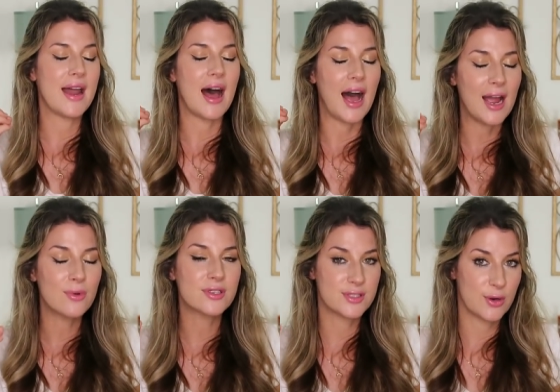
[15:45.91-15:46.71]
but
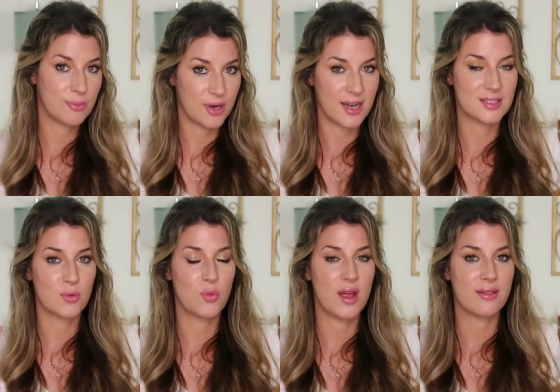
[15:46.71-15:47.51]
I was so
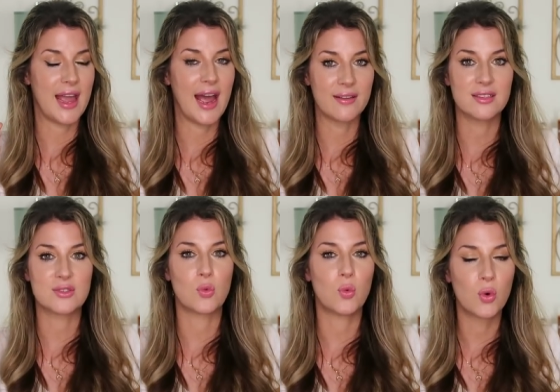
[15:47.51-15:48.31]
impressed with how
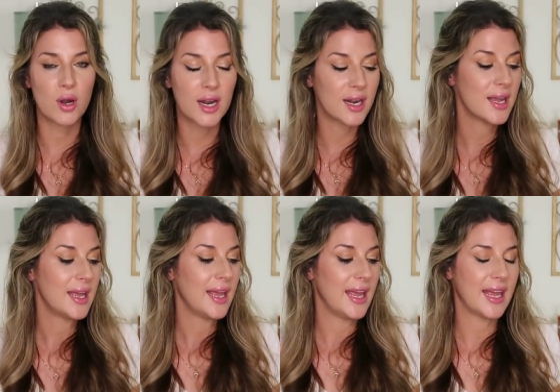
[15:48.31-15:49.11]
this wore
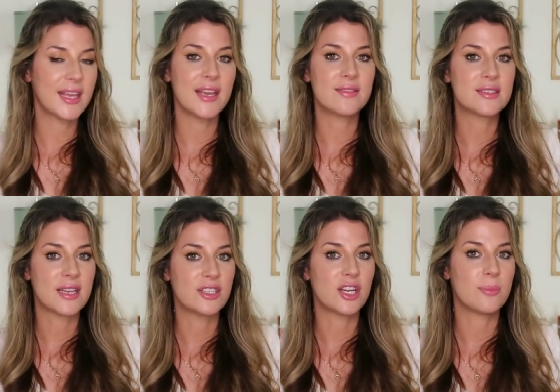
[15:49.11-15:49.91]
it gives
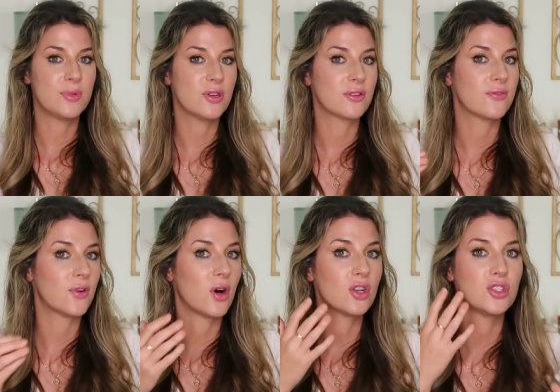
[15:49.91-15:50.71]
such a
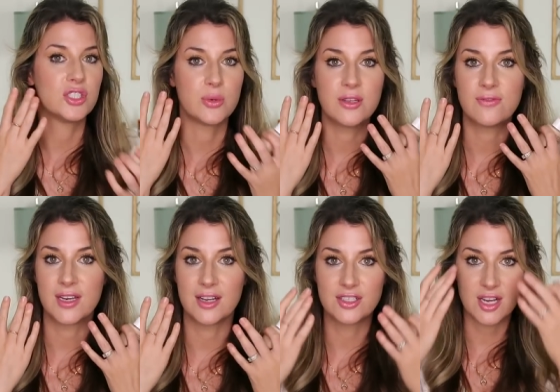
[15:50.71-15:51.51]
beautiful dewy
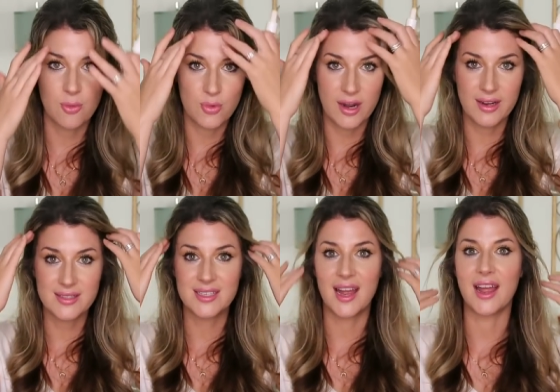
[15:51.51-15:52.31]
finish I'm wearing
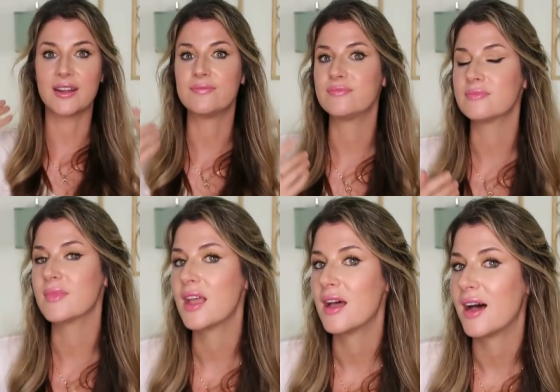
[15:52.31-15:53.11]
it today
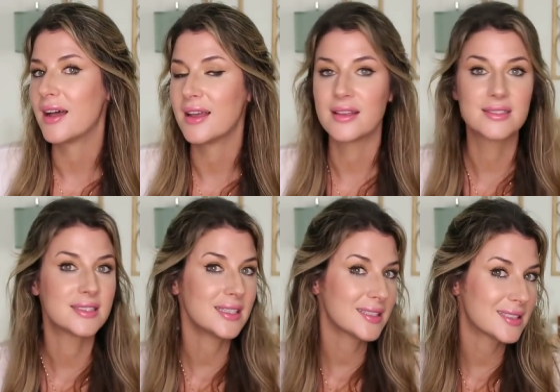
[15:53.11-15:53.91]

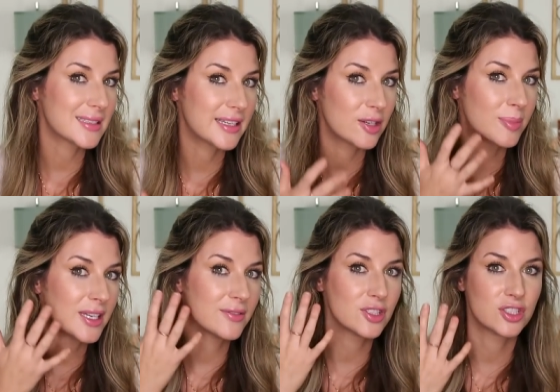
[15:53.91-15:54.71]
see it's a little
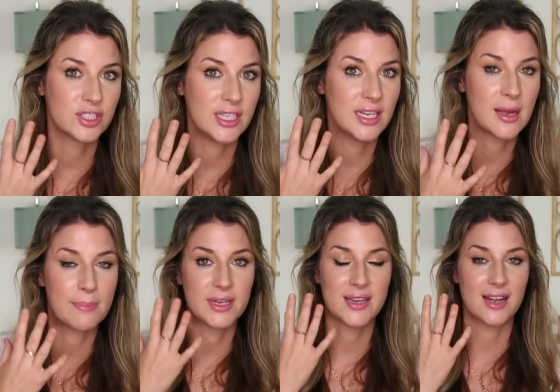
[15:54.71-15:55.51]
bit of a sheen
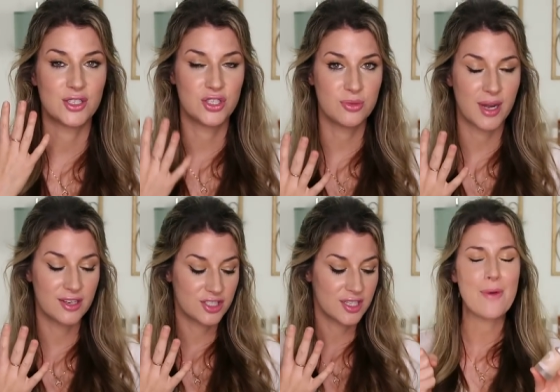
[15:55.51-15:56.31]
but not too
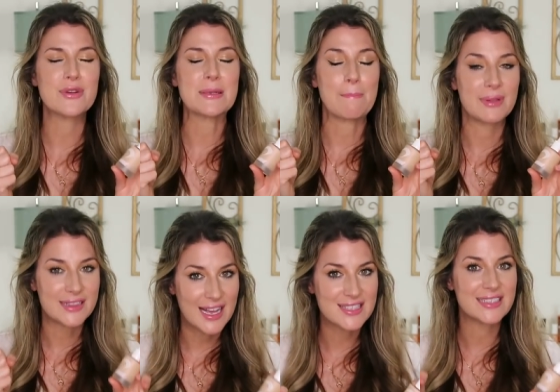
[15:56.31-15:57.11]
much I was
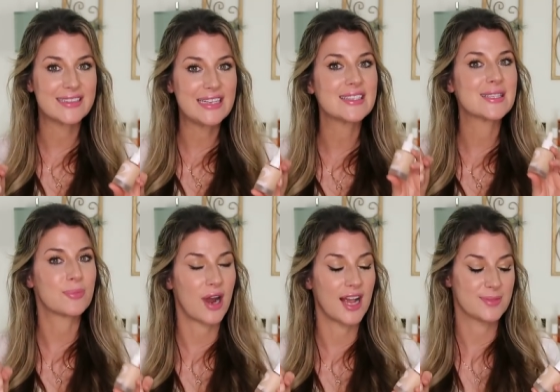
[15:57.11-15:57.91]
pleasantly
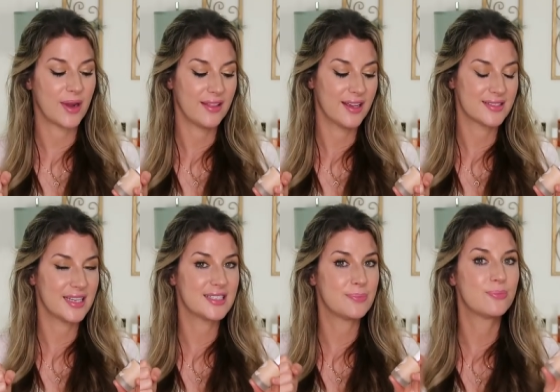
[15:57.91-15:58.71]
surprised by
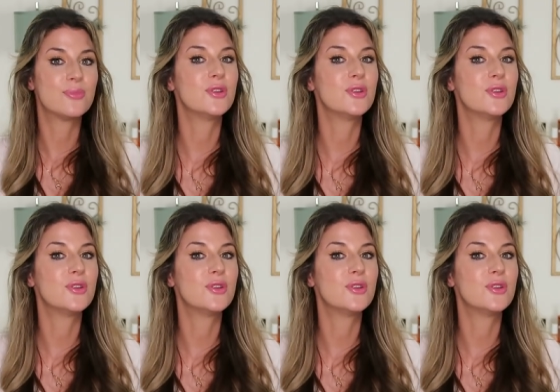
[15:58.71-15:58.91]
this it's